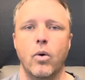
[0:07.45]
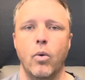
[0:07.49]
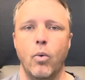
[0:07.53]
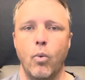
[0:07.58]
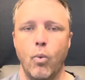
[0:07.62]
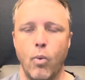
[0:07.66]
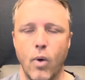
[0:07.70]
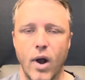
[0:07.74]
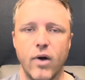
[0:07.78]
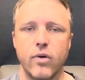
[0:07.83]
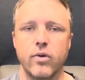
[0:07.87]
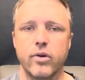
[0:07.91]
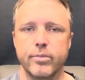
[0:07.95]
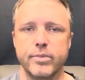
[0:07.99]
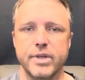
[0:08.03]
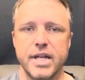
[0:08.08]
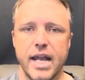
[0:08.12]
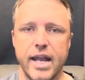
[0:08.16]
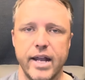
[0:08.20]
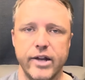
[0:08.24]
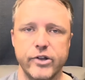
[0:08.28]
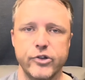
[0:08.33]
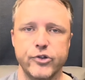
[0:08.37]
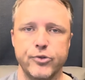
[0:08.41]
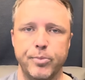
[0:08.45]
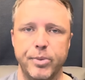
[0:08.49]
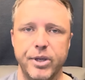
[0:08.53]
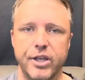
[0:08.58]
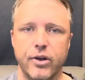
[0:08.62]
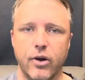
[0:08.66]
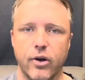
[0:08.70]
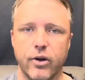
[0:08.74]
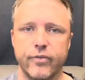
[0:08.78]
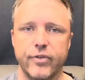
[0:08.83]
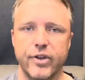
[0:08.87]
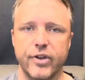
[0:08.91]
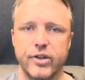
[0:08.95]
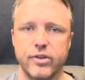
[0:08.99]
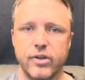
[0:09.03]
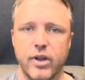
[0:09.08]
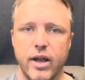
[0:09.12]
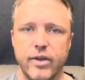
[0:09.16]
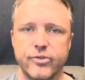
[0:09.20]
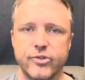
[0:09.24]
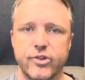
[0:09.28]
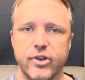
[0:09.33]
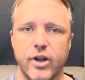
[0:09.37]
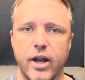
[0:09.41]
Welcome to HB RV
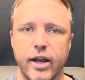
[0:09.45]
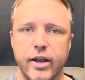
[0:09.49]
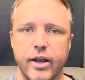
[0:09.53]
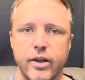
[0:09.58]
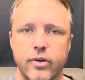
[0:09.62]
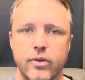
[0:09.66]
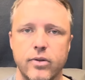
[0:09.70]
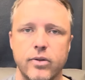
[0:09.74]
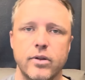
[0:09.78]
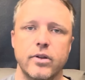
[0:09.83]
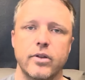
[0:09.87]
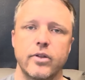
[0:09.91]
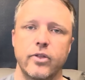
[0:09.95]
Lifestyle.